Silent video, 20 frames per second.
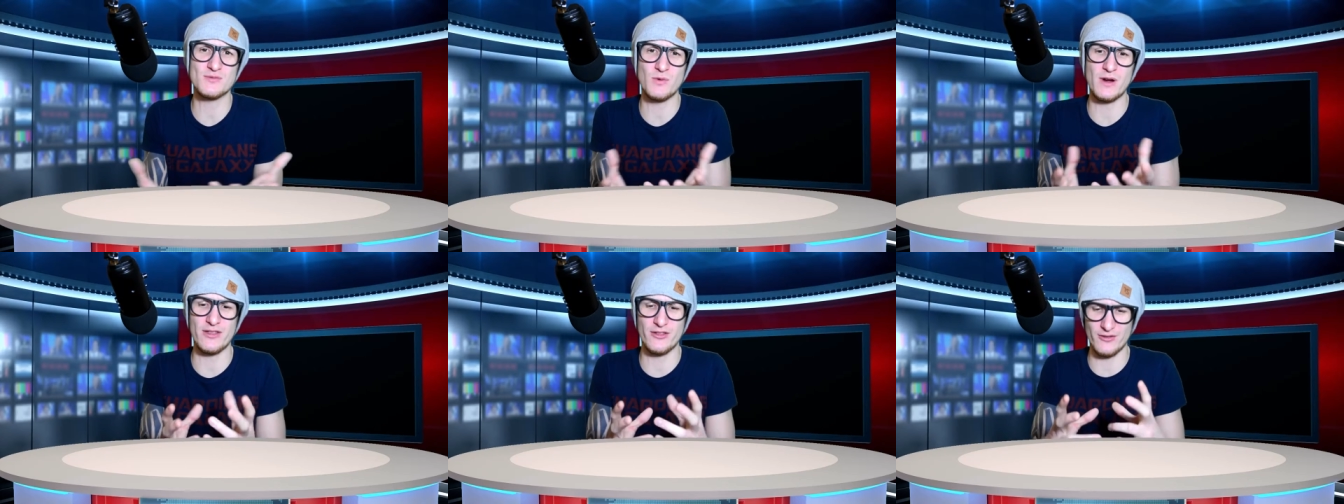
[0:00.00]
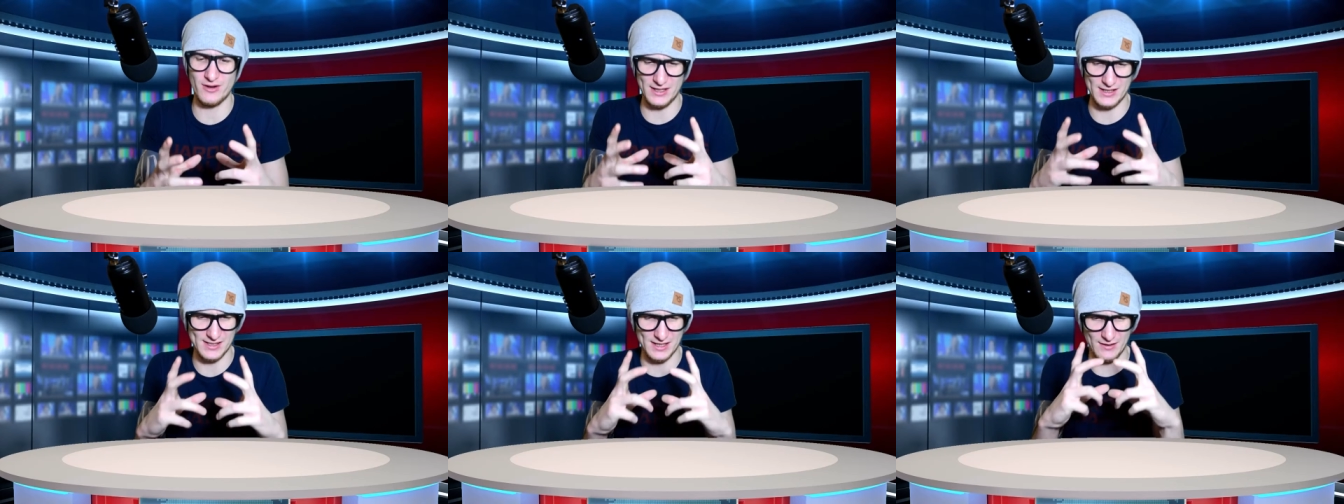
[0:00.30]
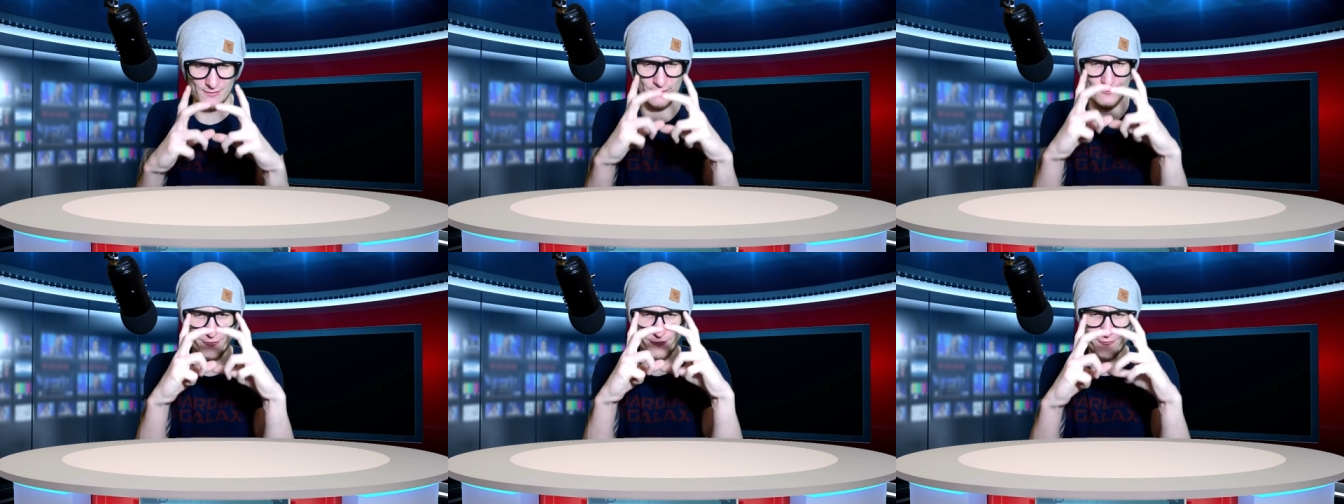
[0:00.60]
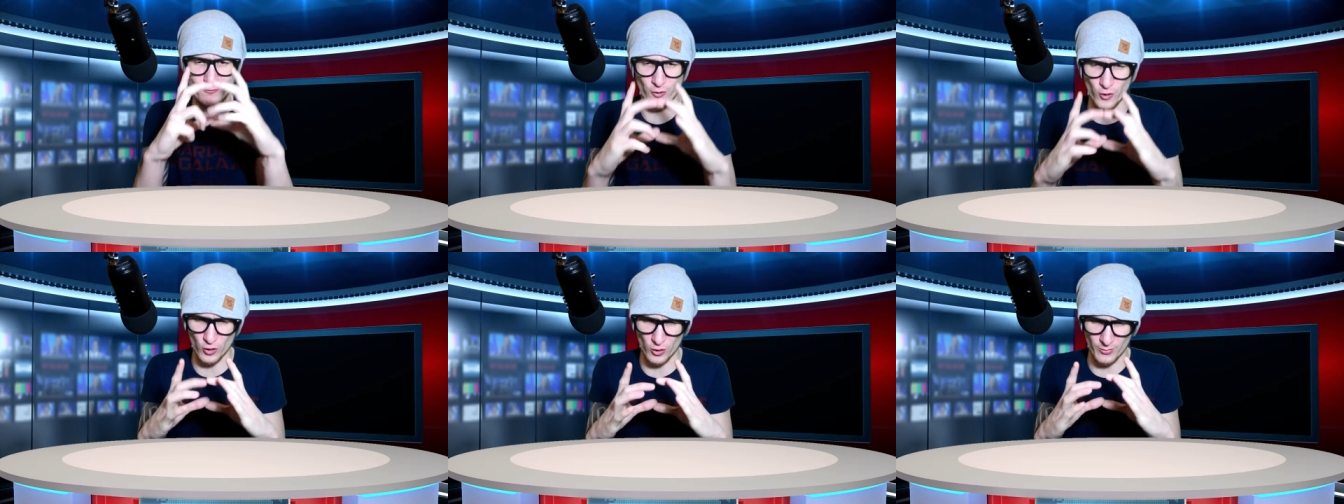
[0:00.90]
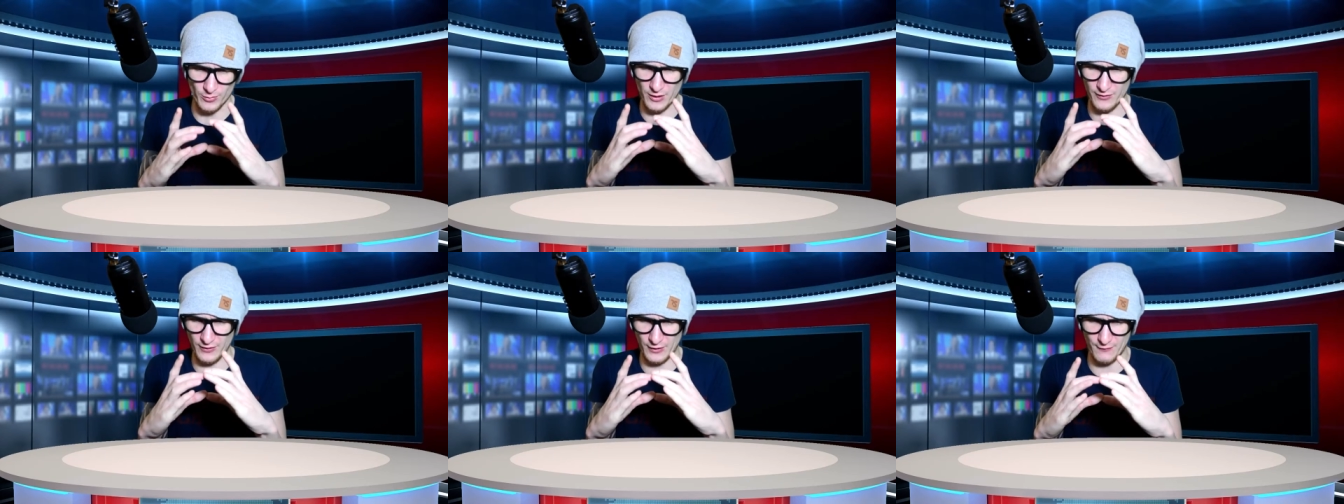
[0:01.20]
whether it's in
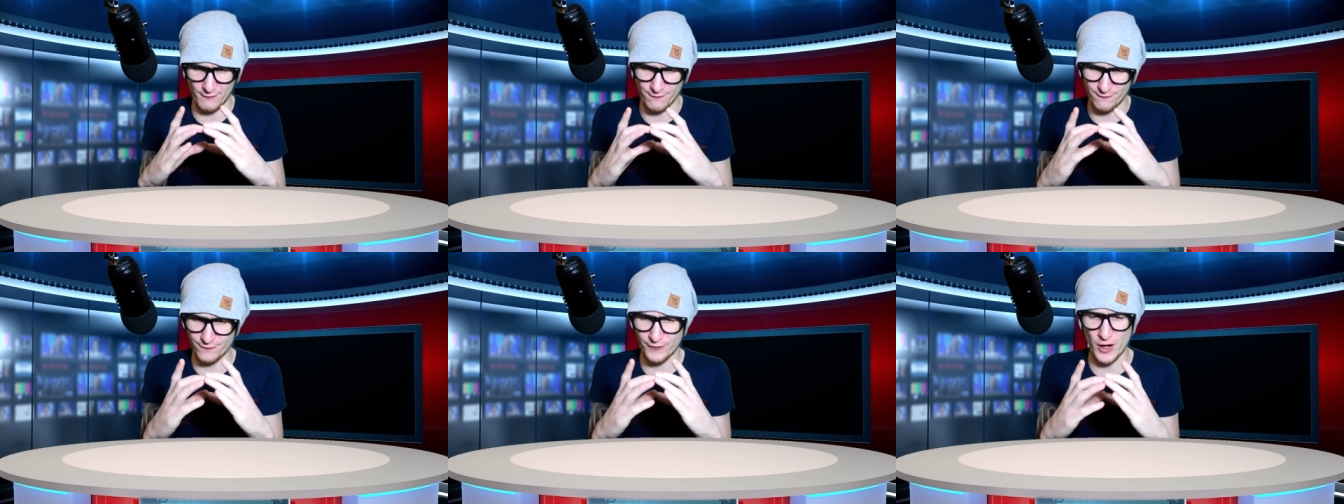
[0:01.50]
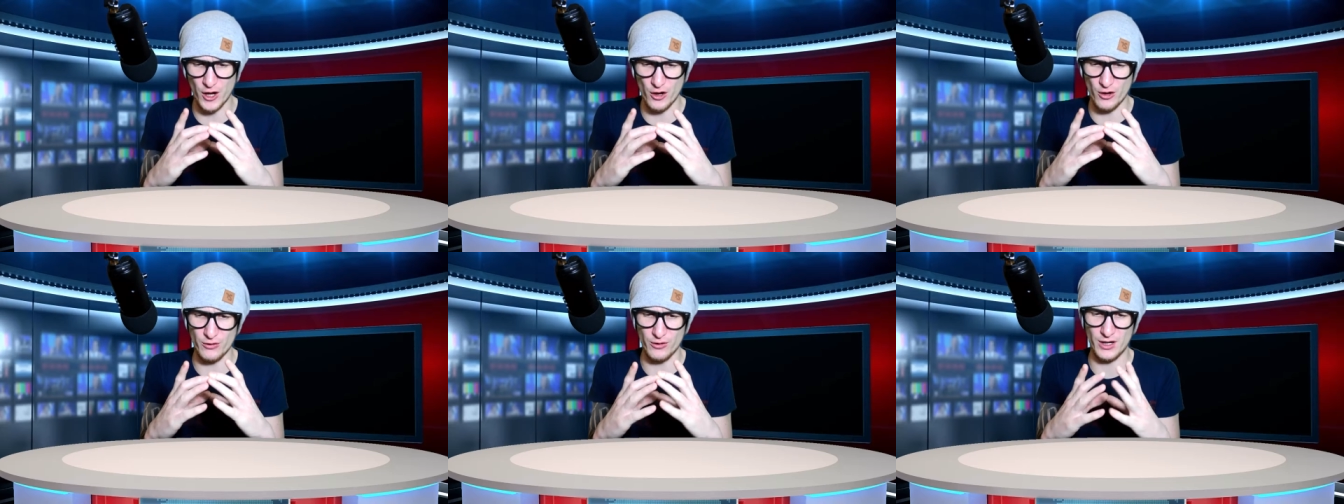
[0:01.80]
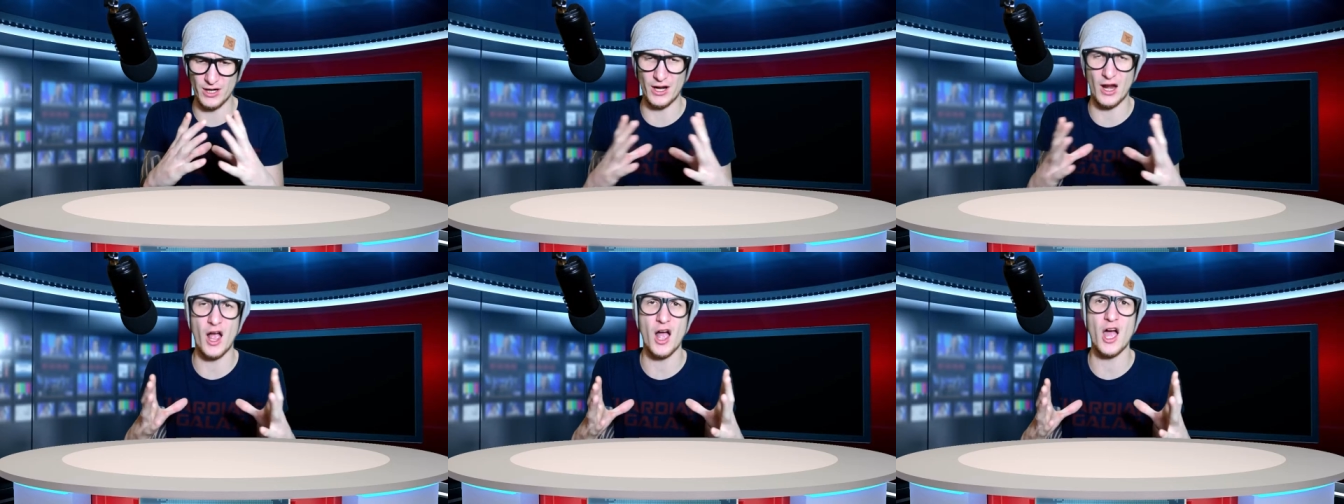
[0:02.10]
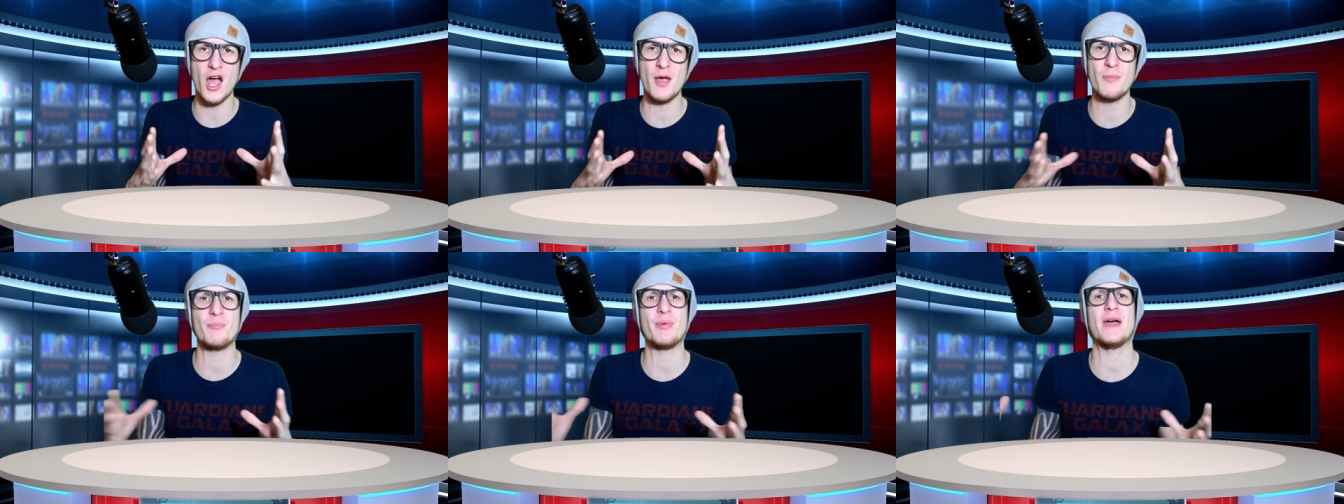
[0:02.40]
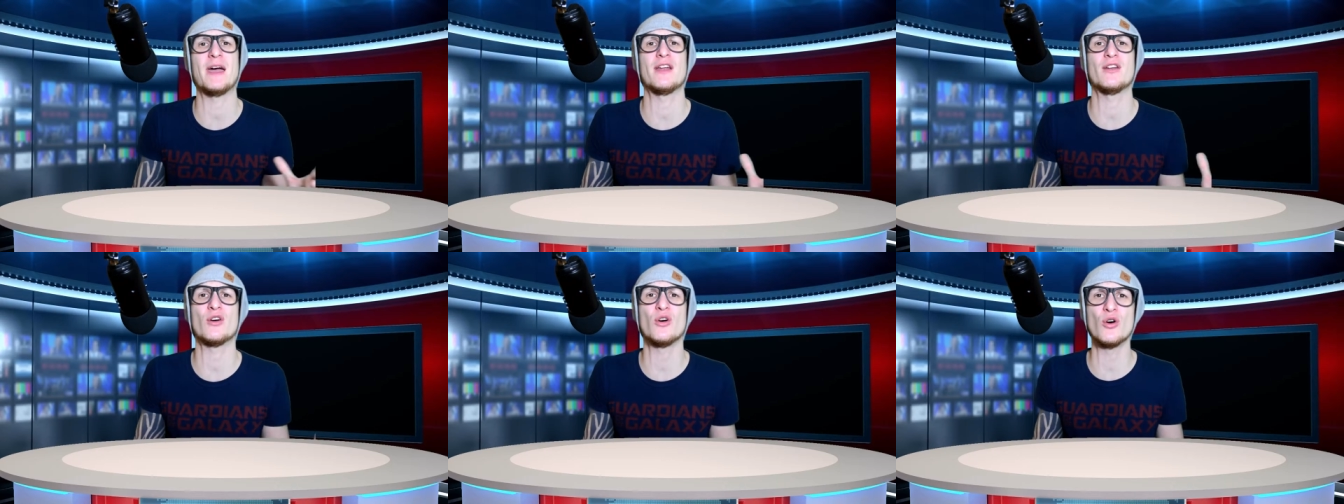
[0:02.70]
form of a phone, an
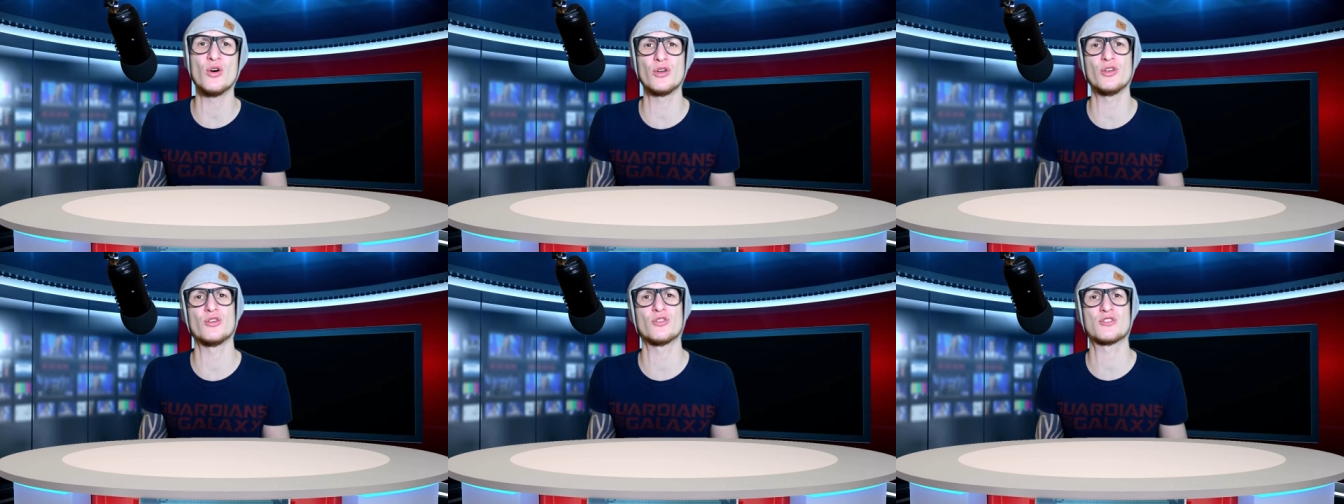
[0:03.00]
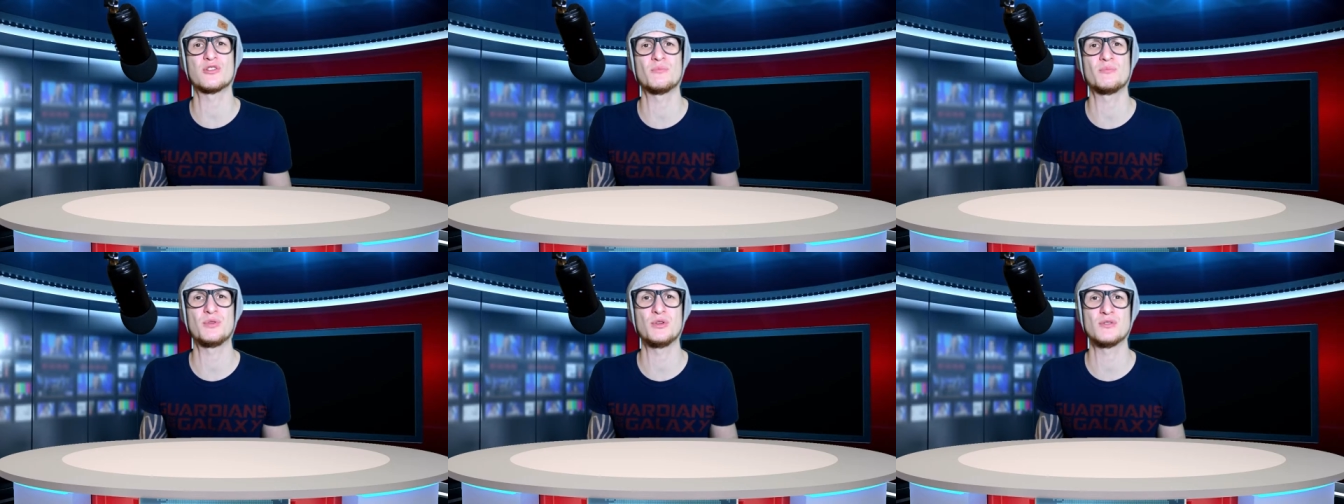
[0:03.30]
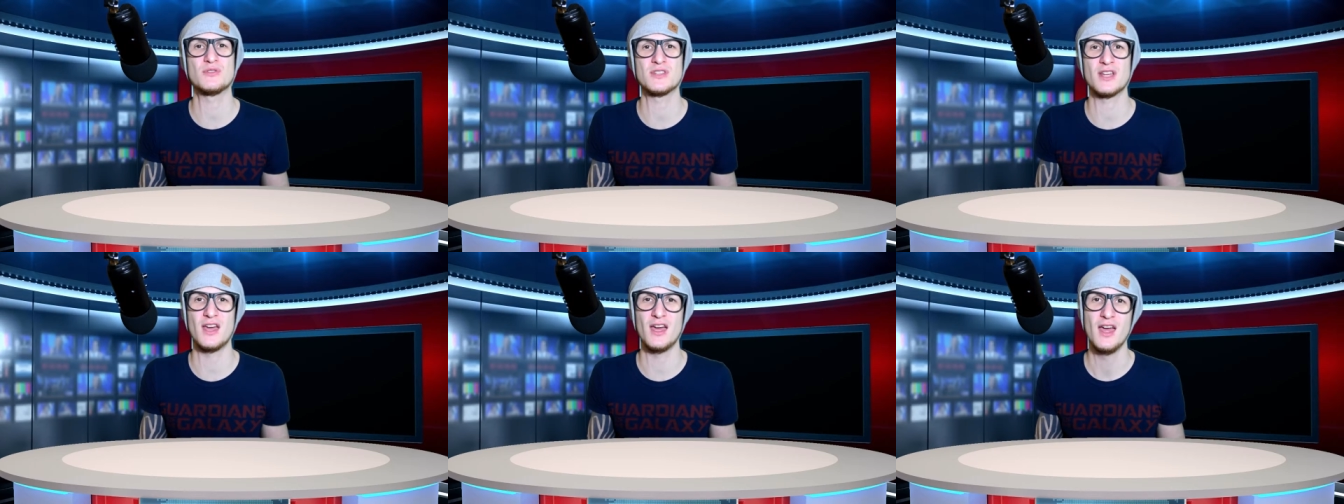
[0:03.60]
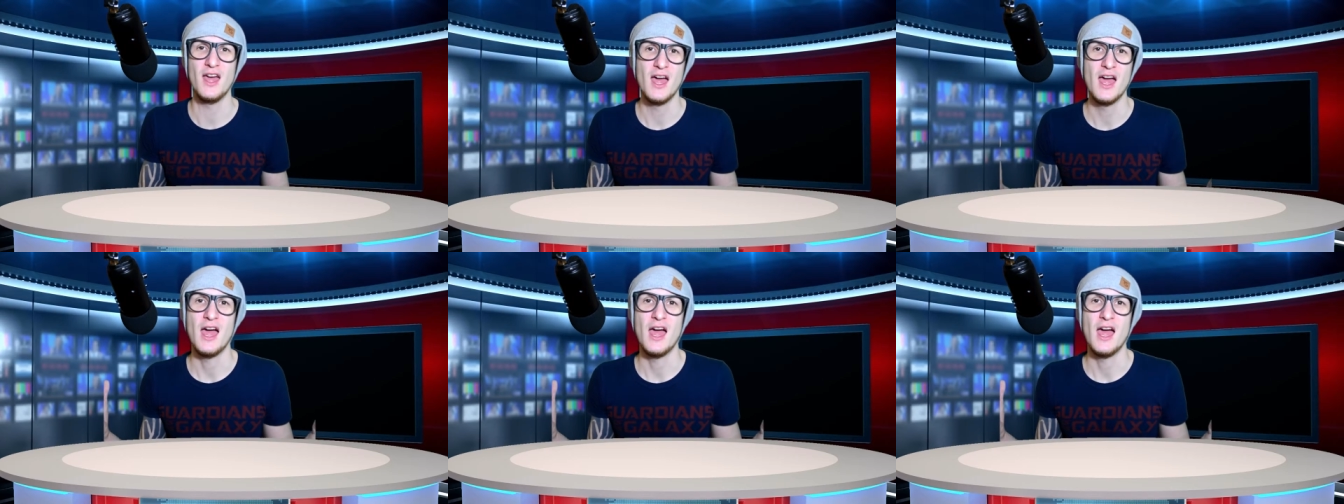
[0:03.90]
iPad, or your computer.